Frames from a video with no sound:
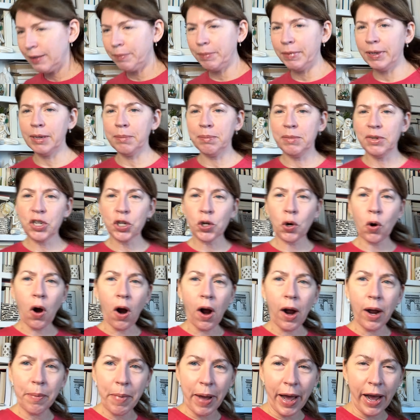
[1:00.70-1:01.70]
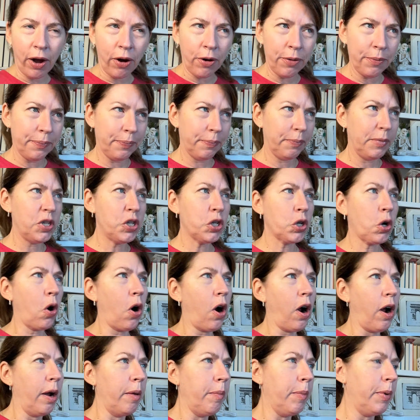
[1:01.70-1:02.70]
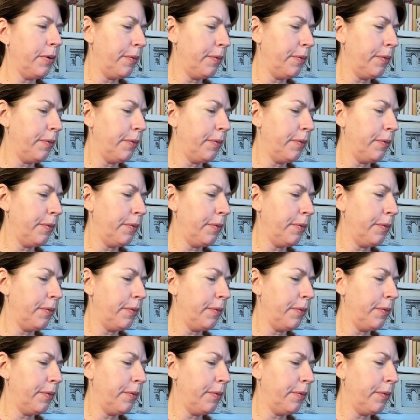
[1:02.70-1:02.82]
me get me scribe out. Let Me scribe.